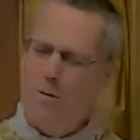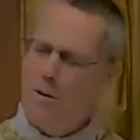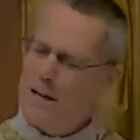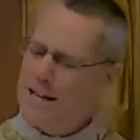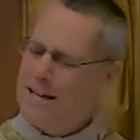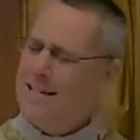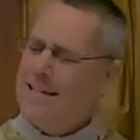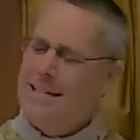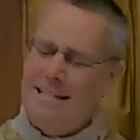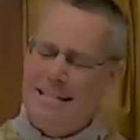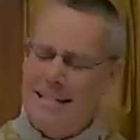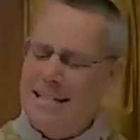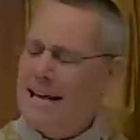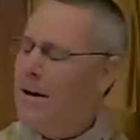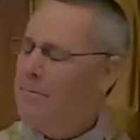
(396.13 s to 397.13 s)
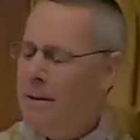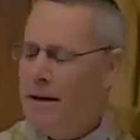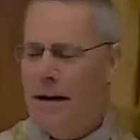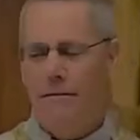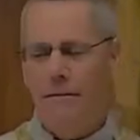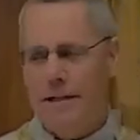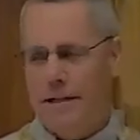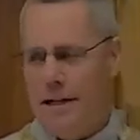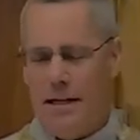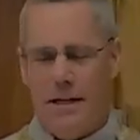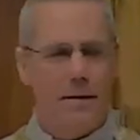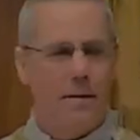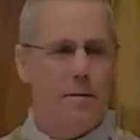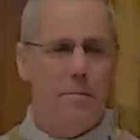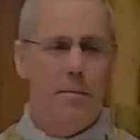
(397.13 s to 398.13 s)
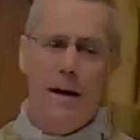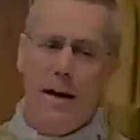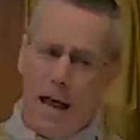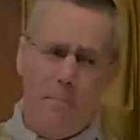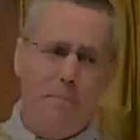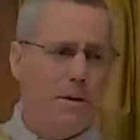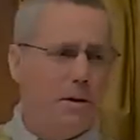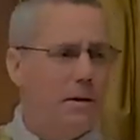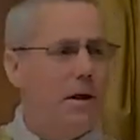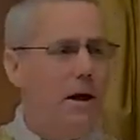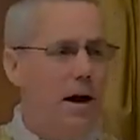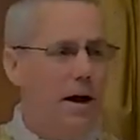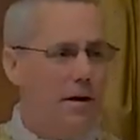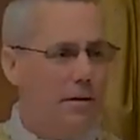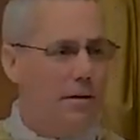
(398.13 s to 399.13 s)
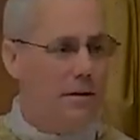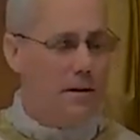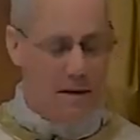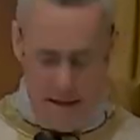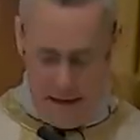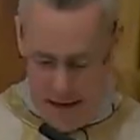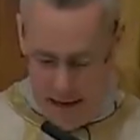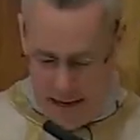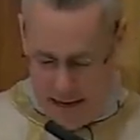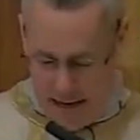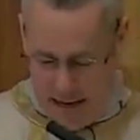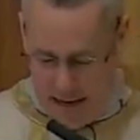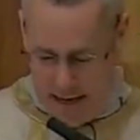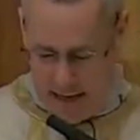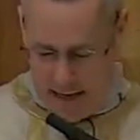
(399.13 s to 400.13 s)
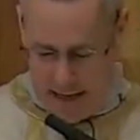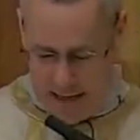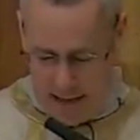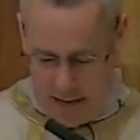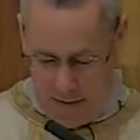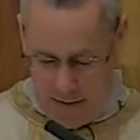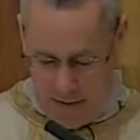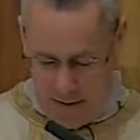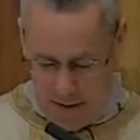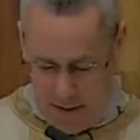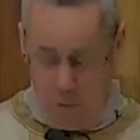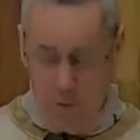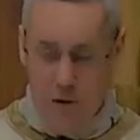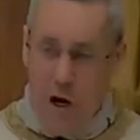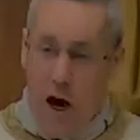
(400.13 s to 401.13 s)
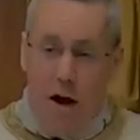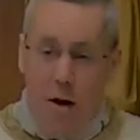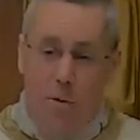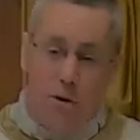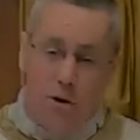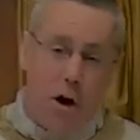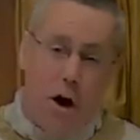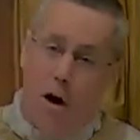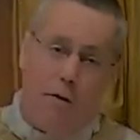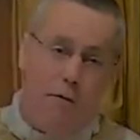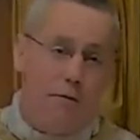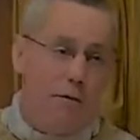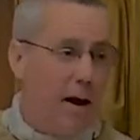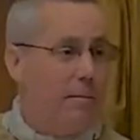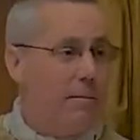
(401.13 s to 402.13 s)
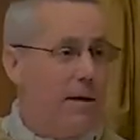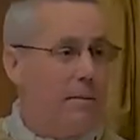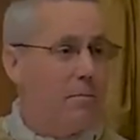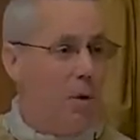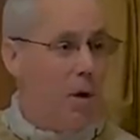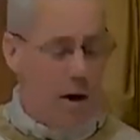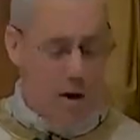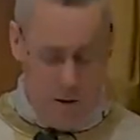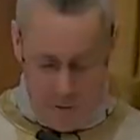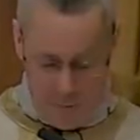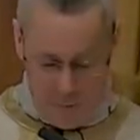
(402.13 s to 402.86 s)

What didn't happen every day, but it happened a lot. And it was our family prayer.